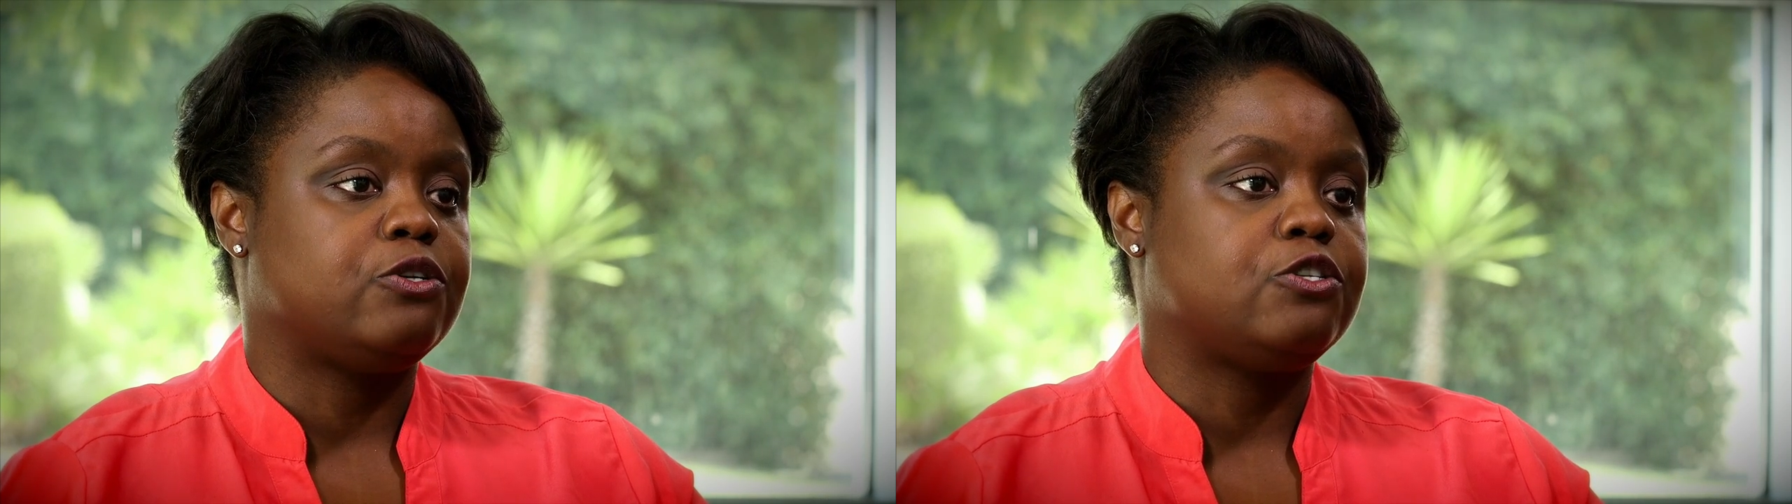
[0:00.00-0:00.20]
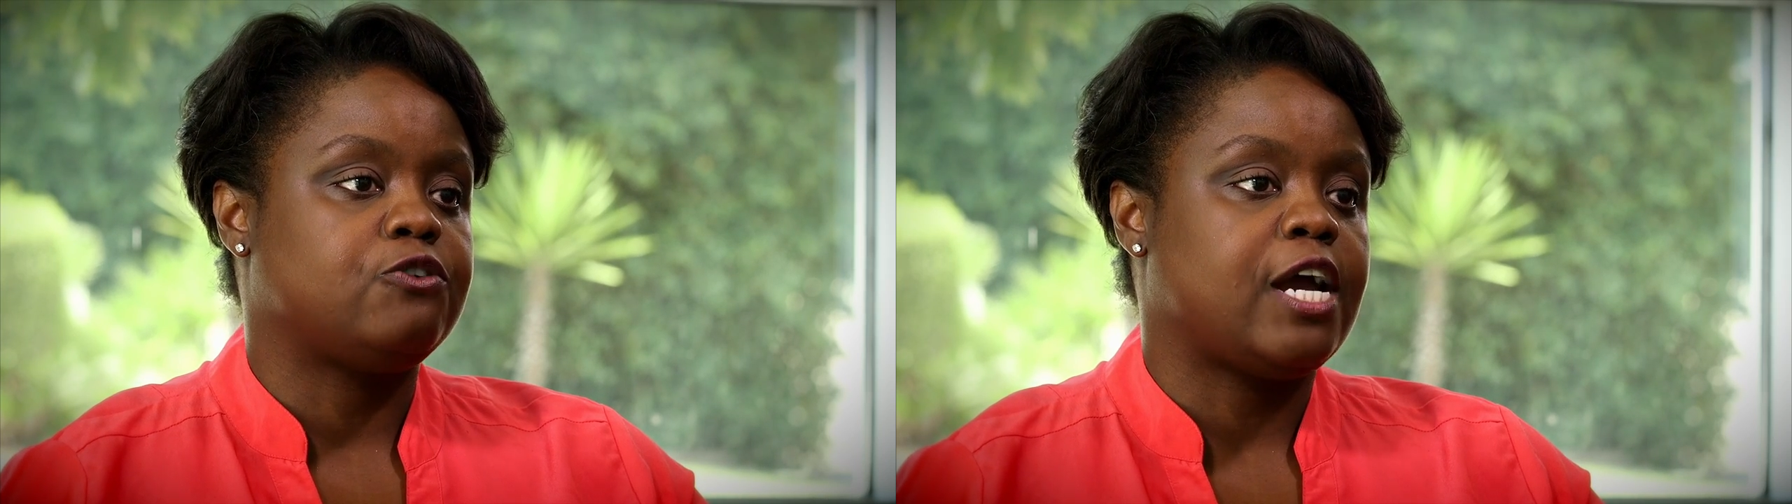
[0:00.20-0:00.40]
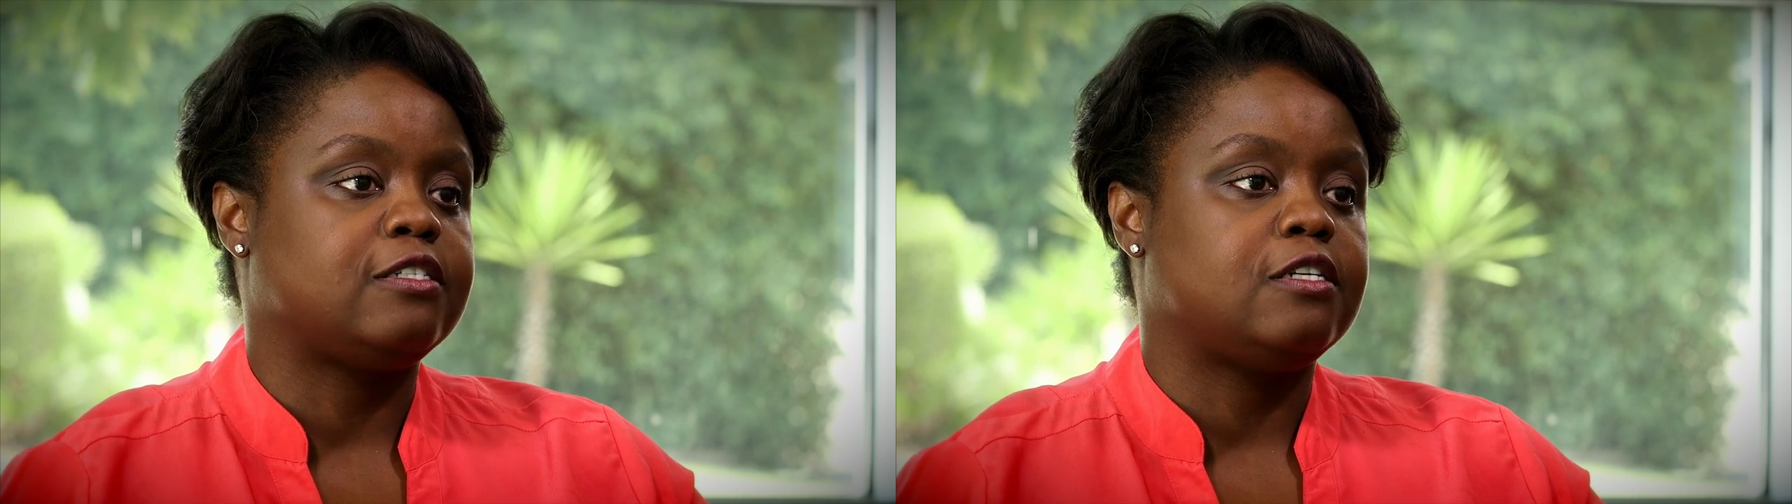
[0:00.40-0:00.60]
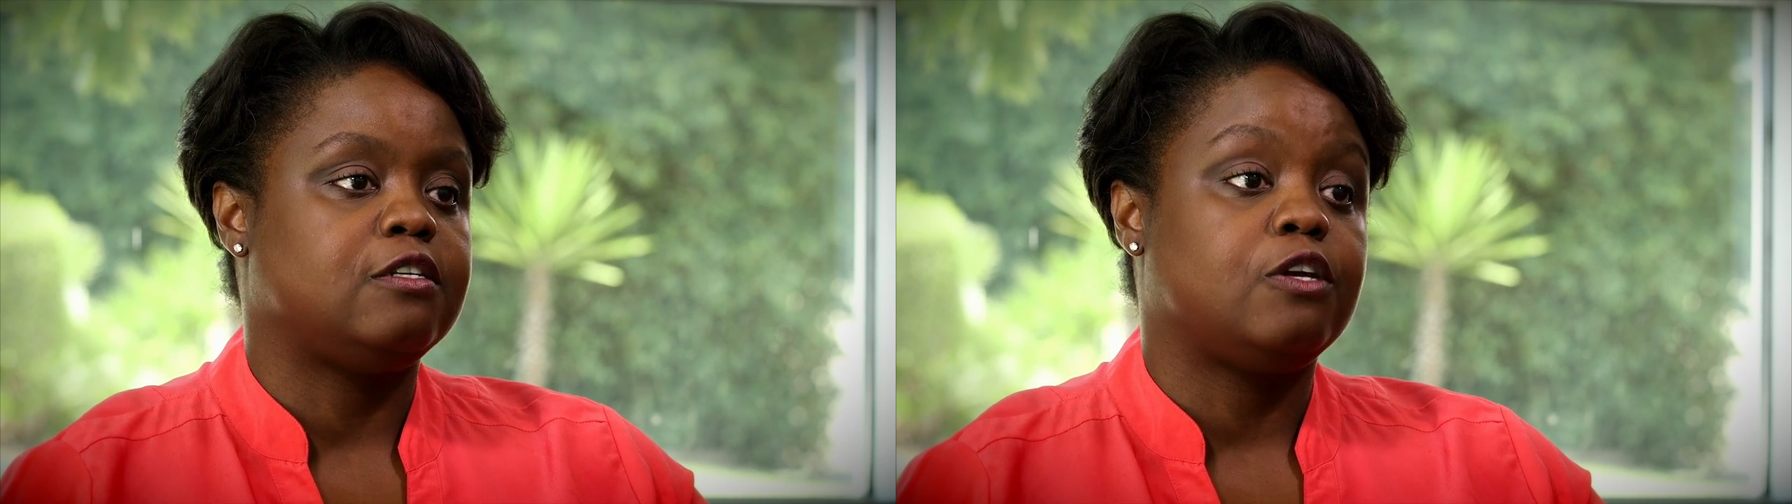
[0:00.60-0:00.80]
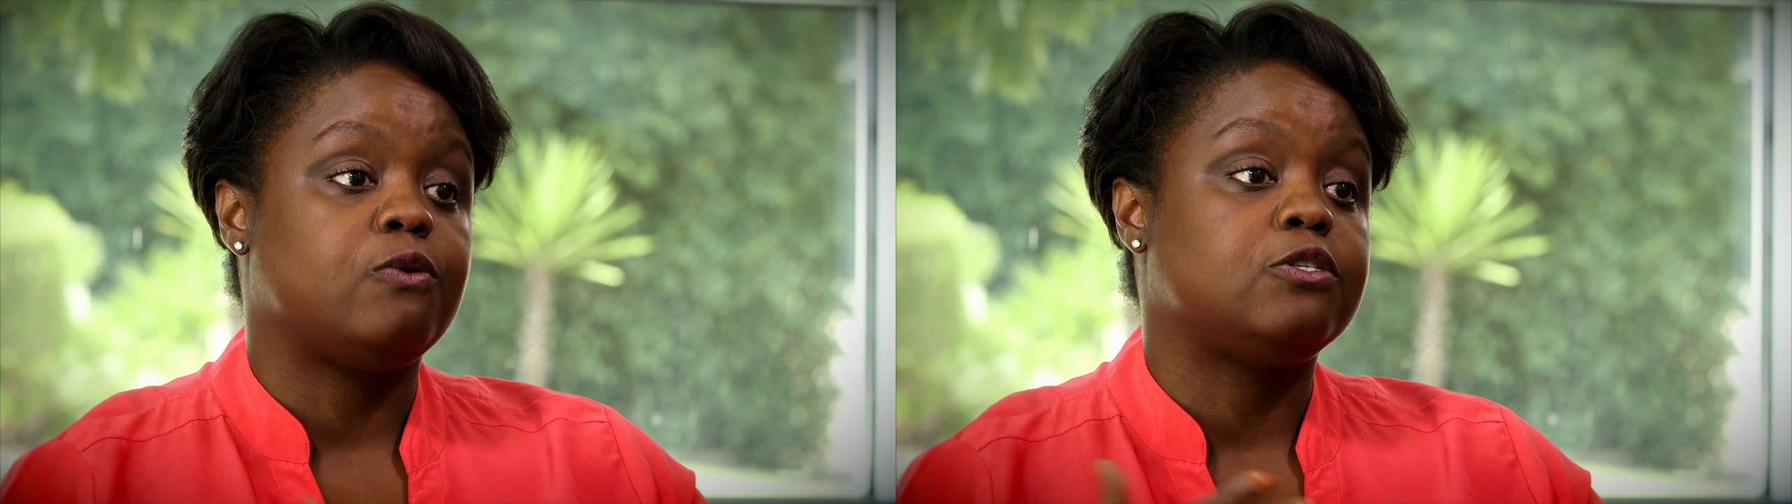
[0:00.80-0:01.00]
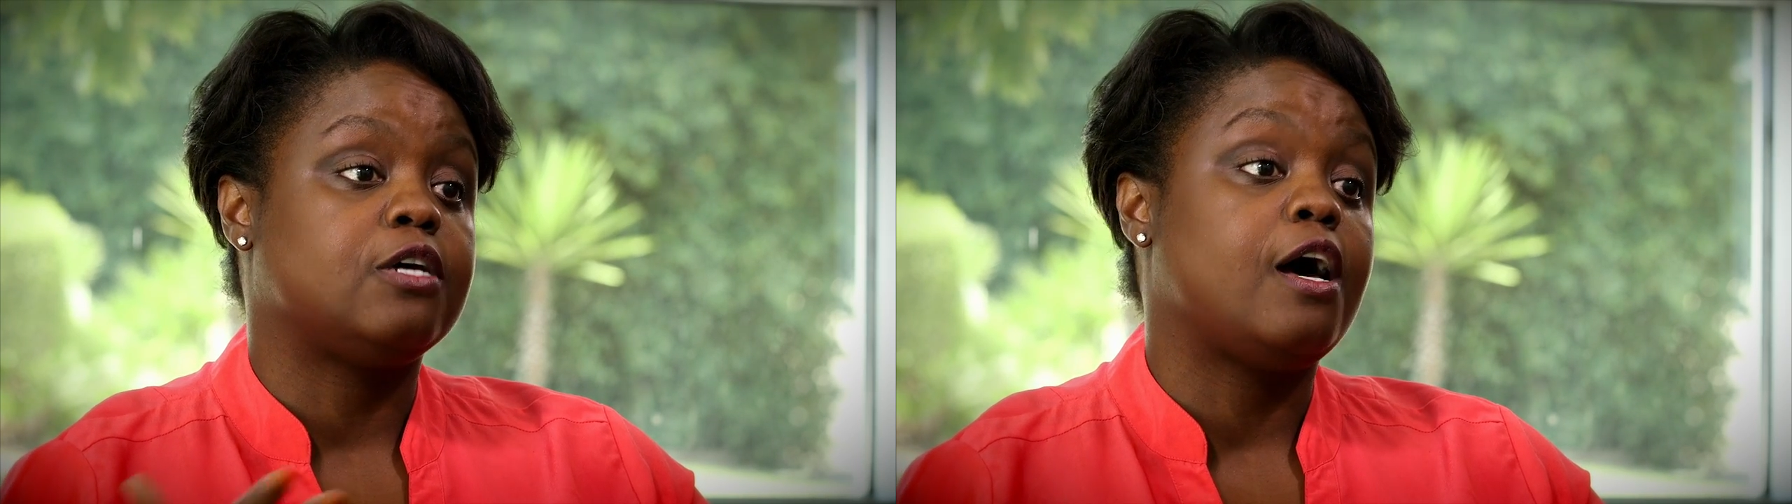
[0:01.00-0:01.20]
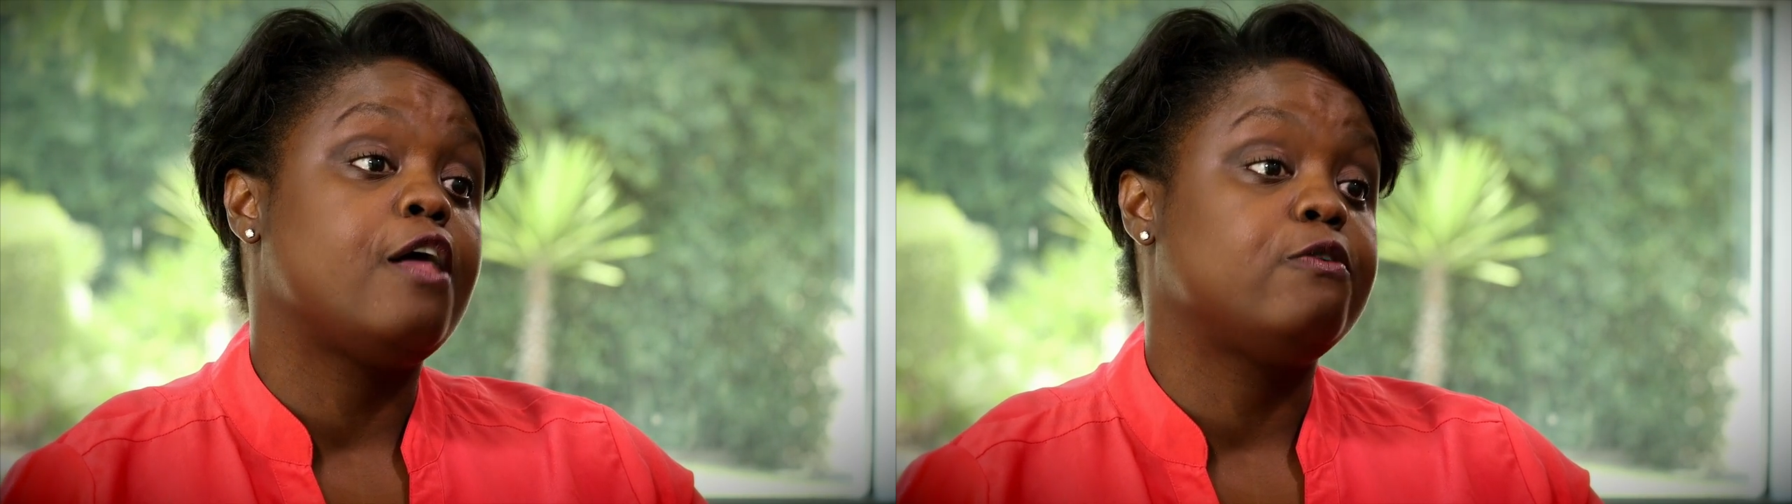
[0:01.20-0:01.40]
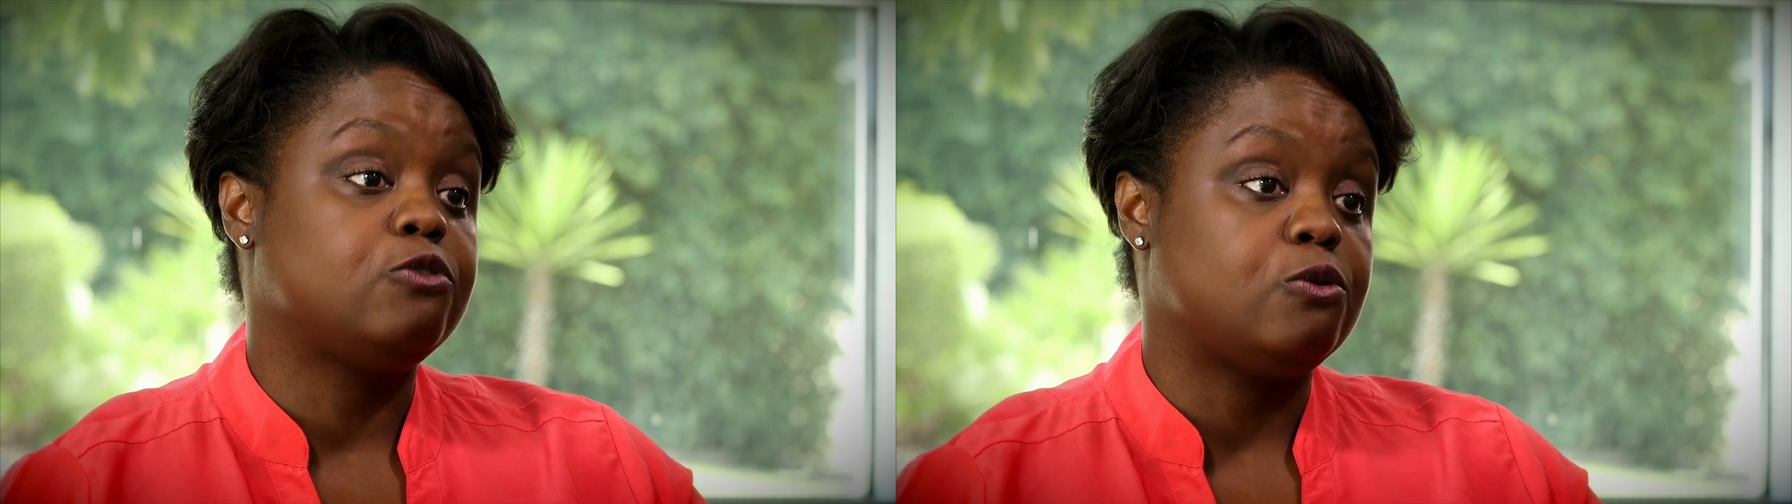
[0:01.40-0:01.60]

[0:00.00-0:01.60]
to extract it and go into other